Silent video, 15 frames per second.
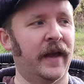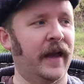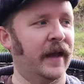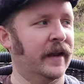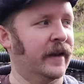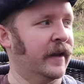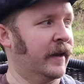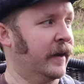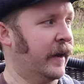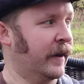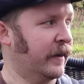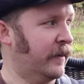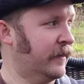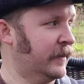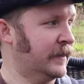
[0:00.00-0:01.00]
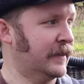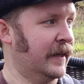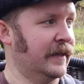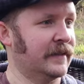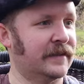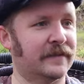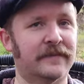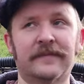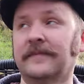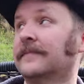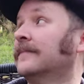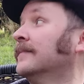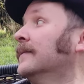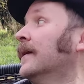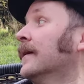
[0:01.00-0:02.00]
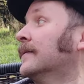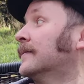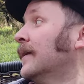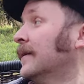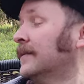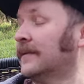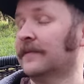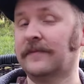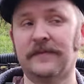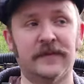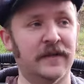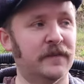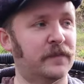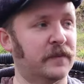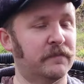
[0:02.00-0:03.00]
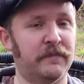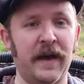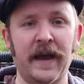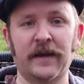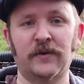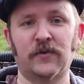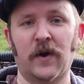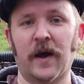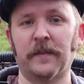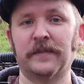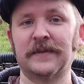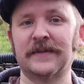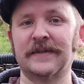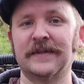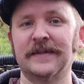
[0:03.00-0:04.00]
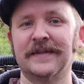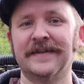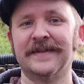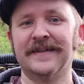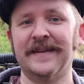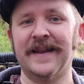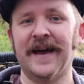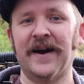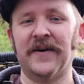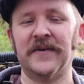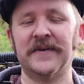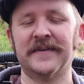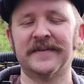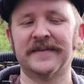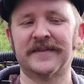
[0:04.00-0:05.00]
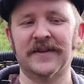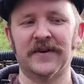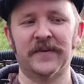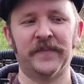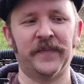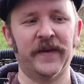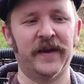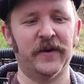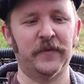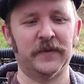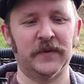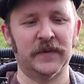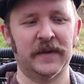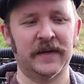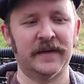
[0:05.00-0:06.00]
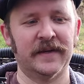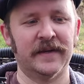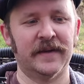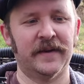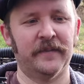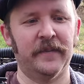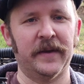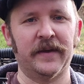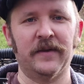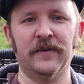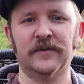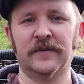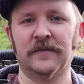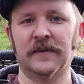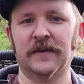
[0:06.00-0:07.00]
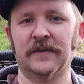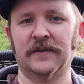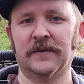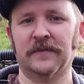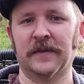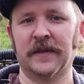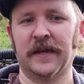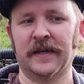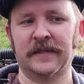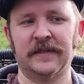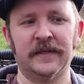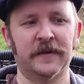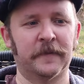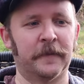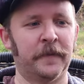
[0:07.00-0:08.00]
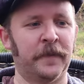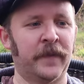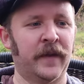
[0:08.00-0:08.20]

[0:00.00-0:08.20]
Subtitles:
And I got all these nice, extensive, deep backdrops now. So I hope to make use of those over the next year.